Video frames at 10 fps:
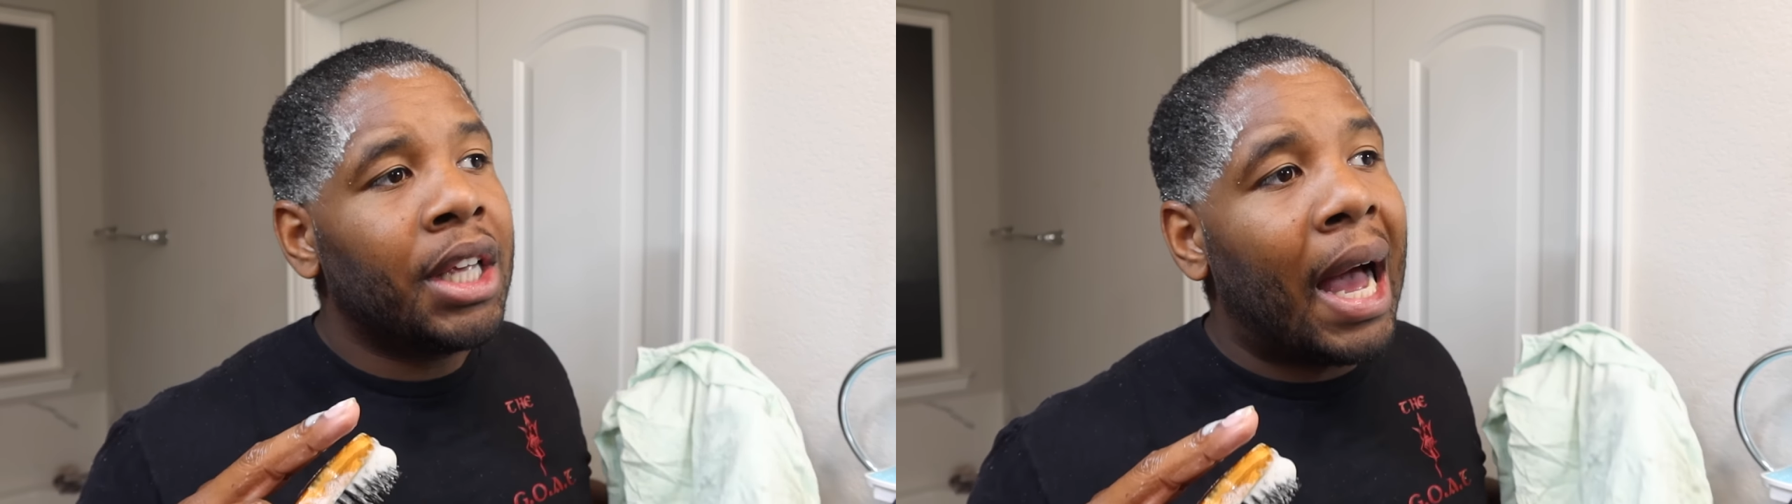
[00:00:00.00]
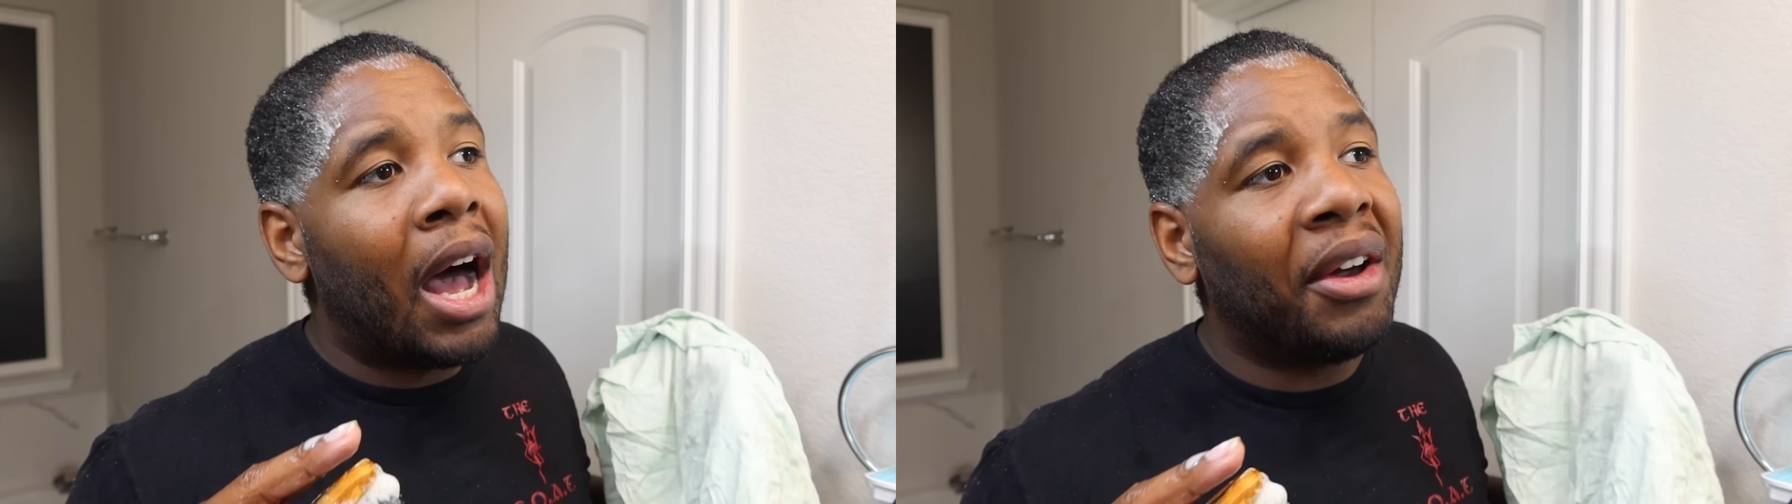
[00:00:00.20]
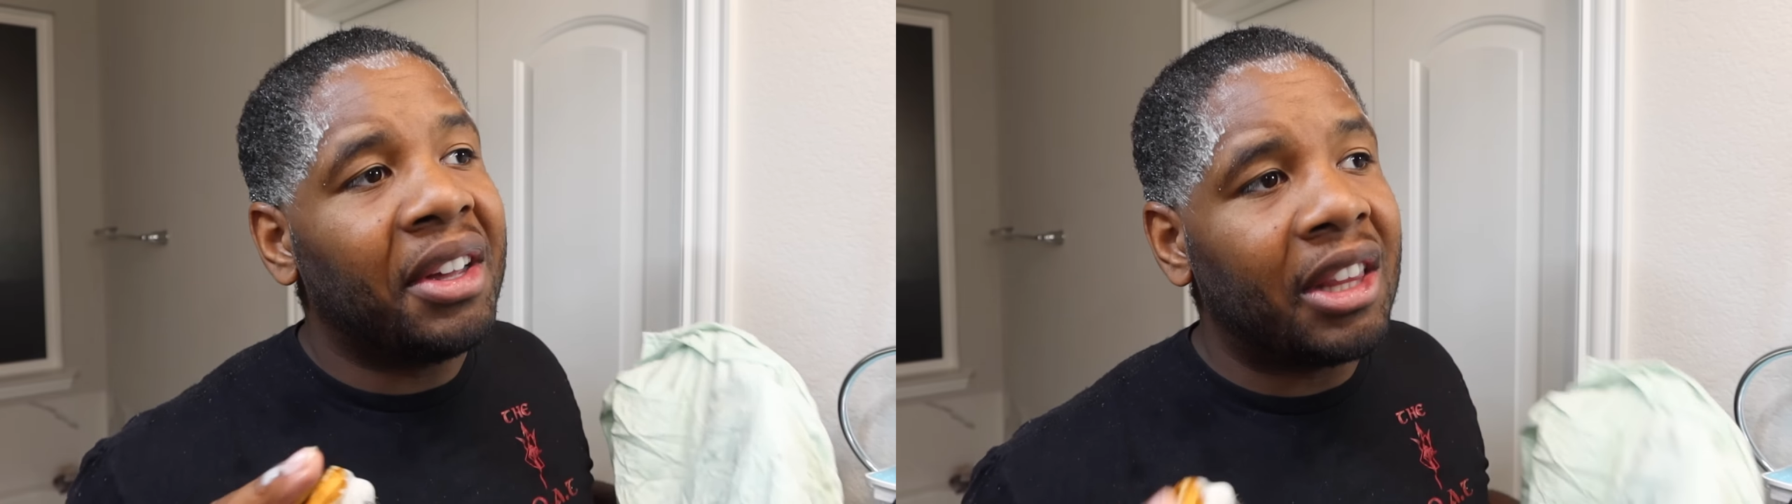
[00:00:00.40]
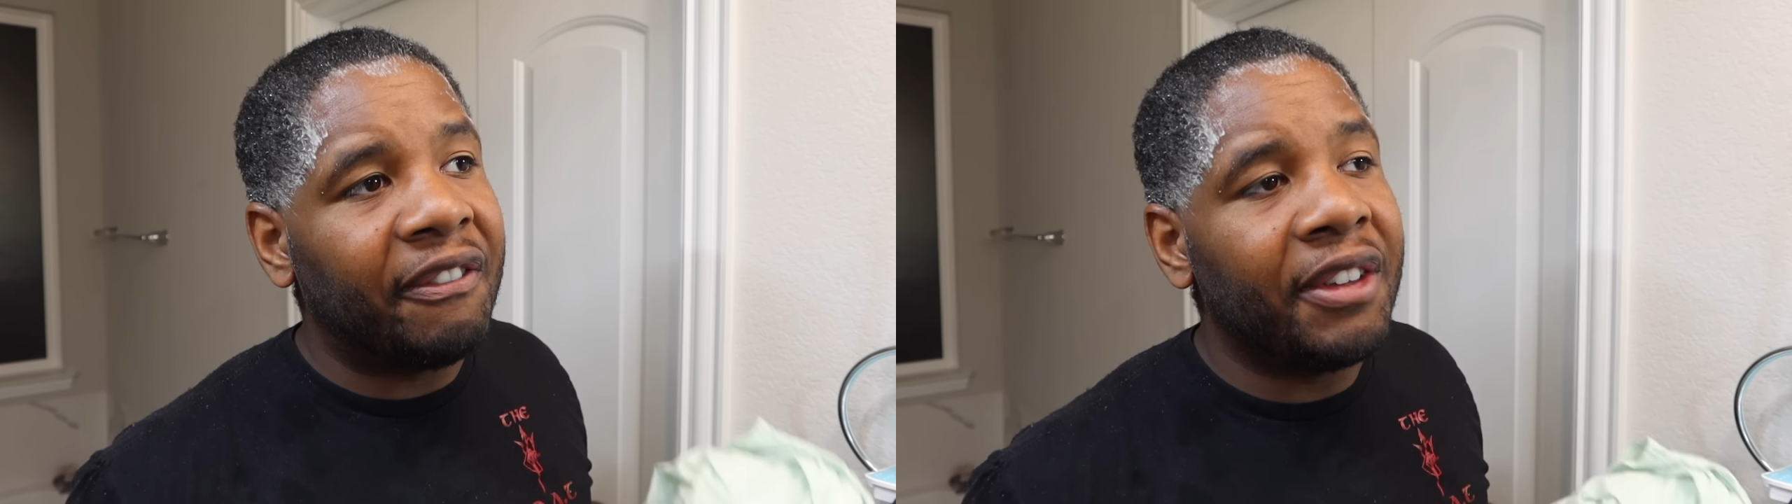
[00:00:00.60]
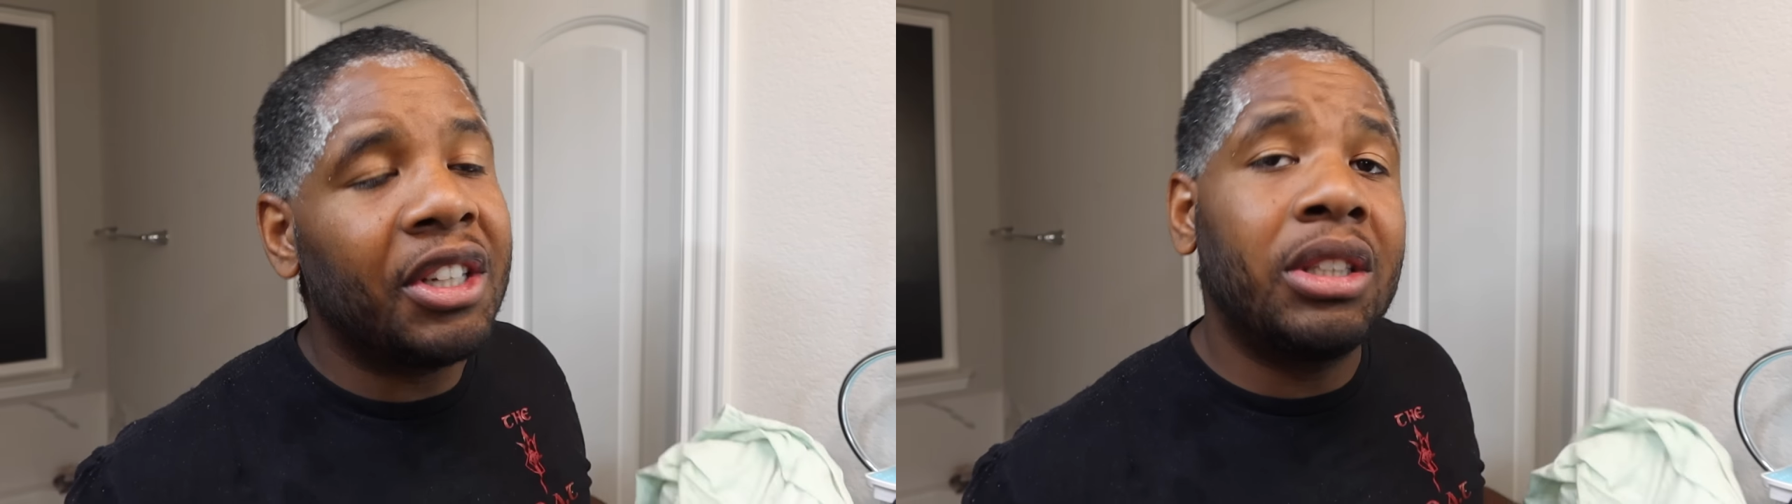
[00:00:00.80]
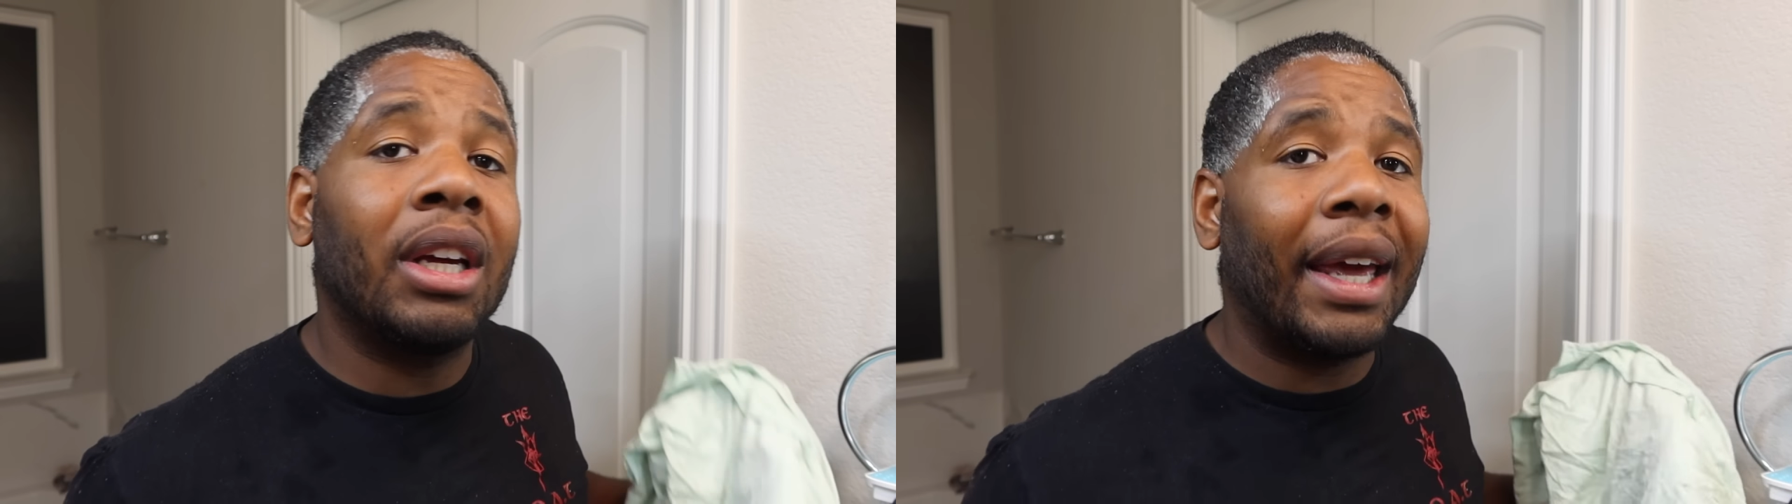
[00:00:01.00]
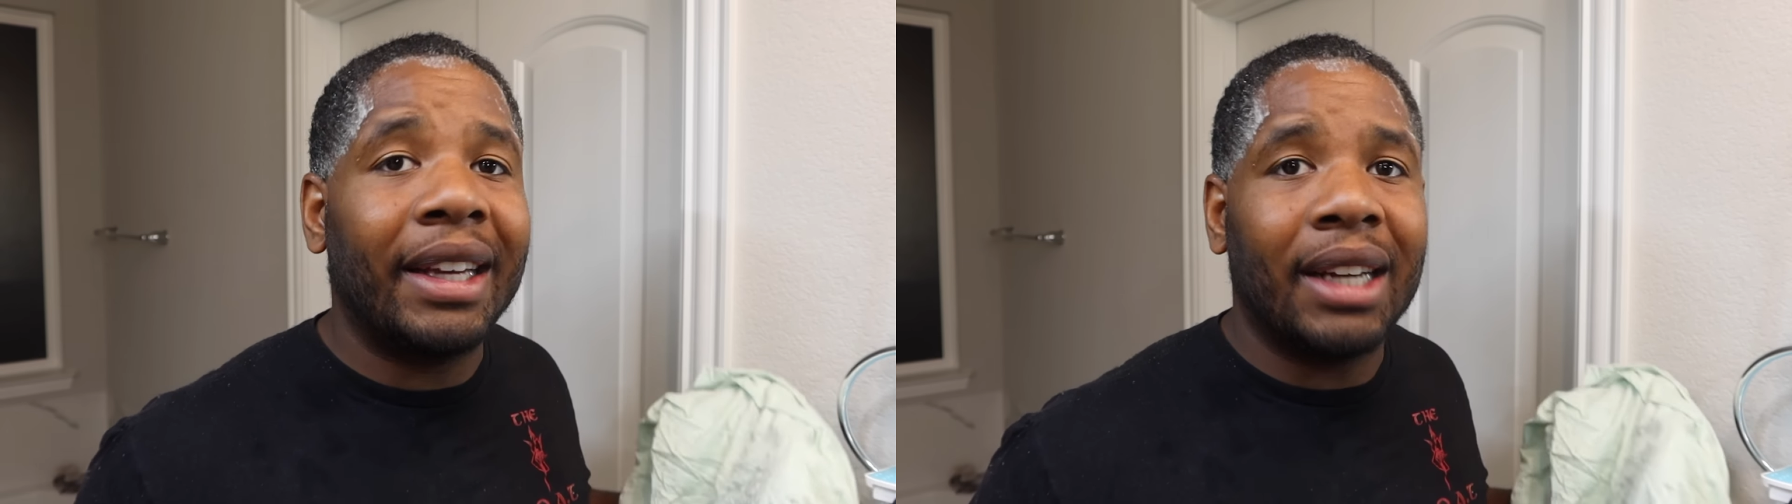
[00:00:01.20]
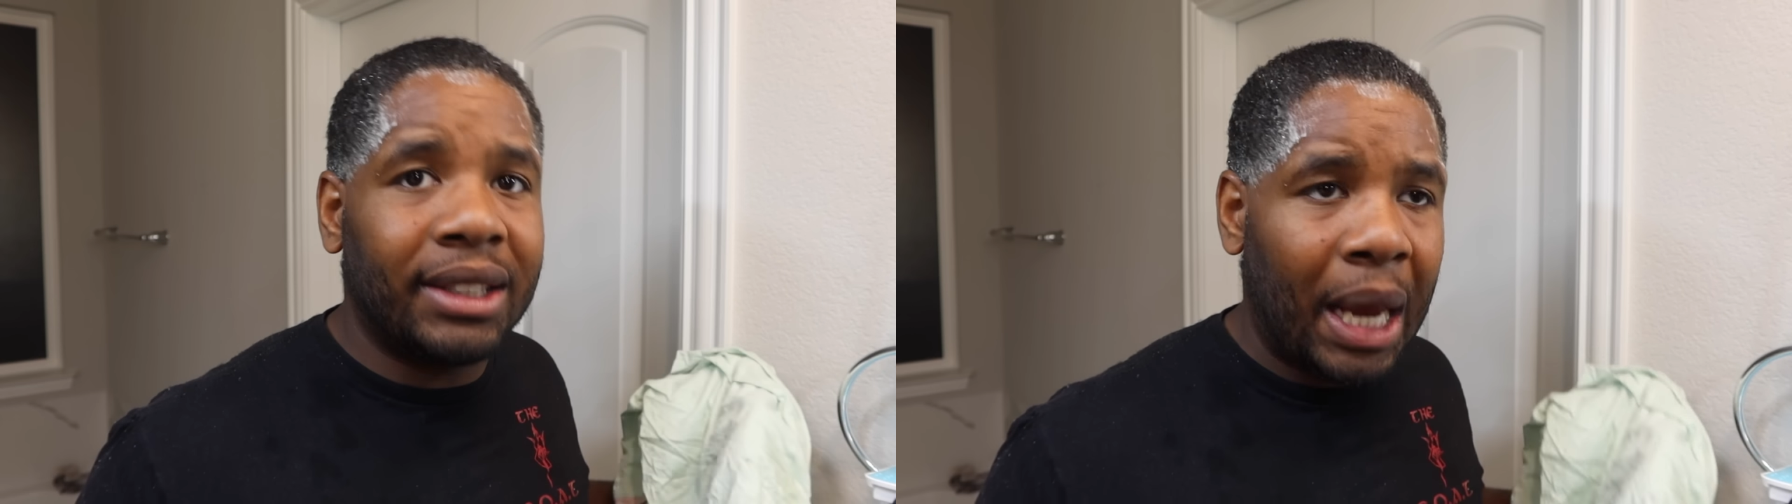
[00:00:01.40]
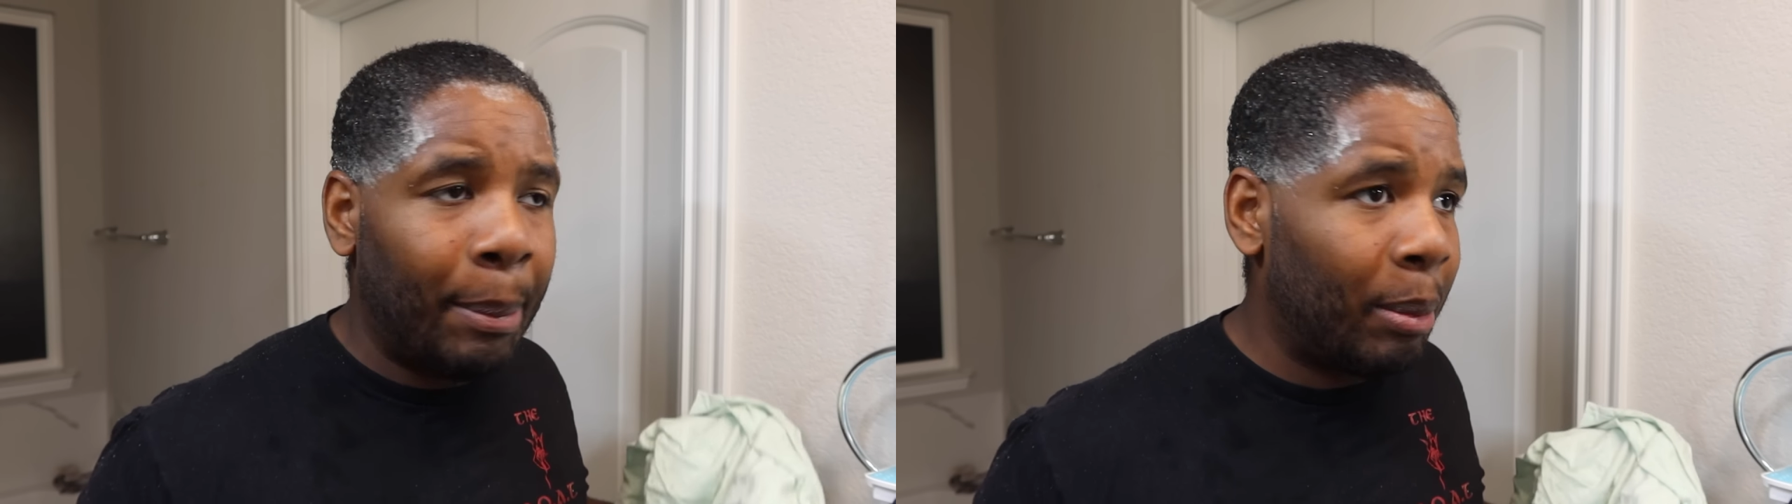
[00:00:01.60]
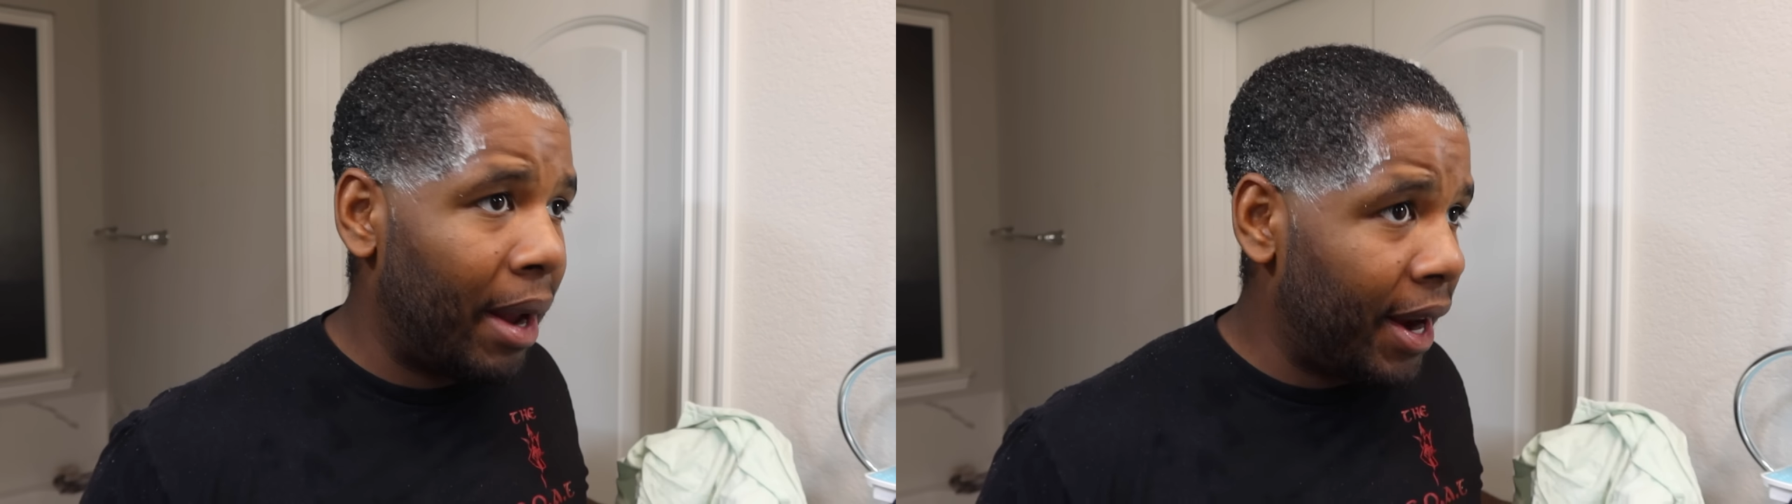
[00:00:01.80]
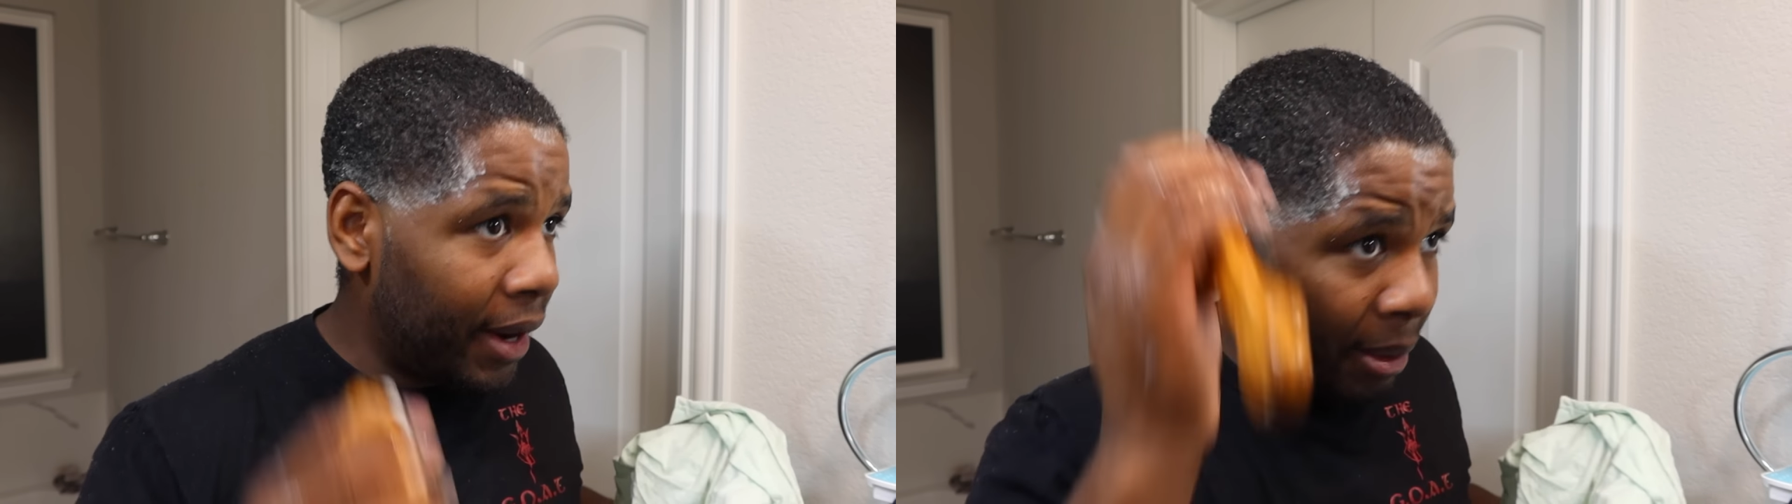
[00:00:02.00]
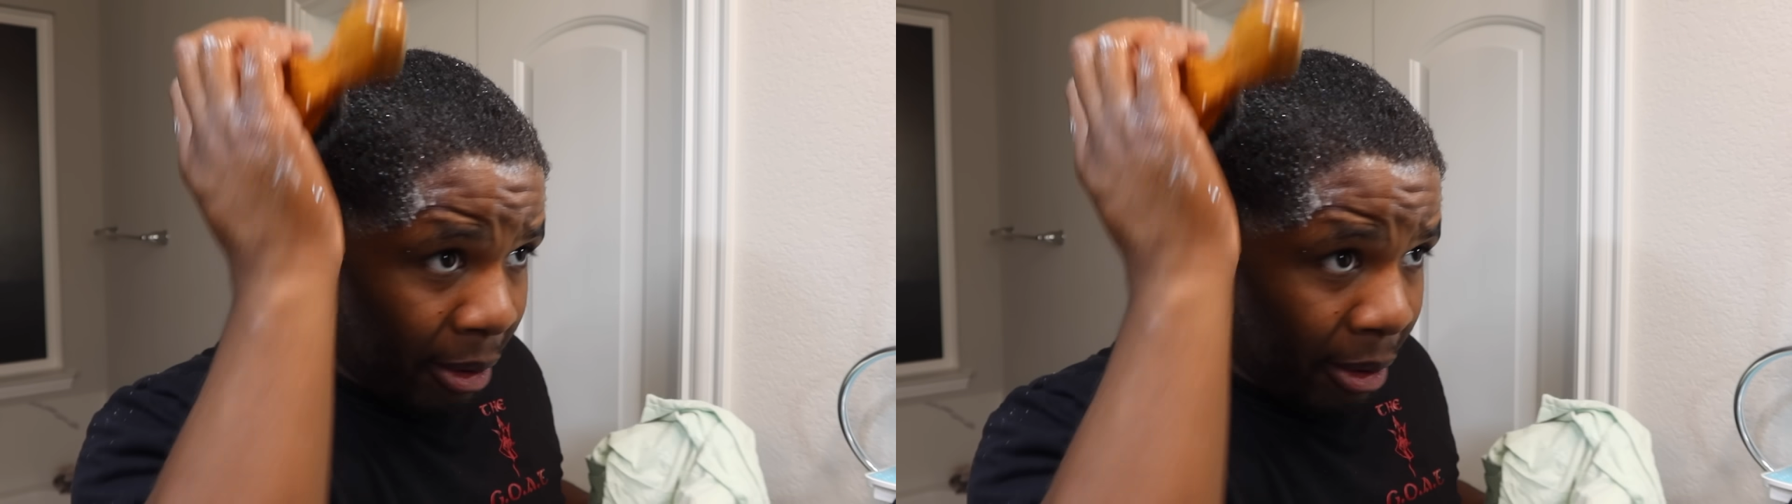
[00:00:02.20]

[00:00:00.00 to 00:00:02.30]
I'll get the finished look as I taper my hair.